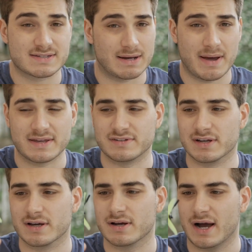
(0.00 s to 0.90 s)
it's
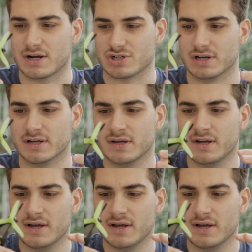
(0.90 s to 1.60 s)
amazing actually.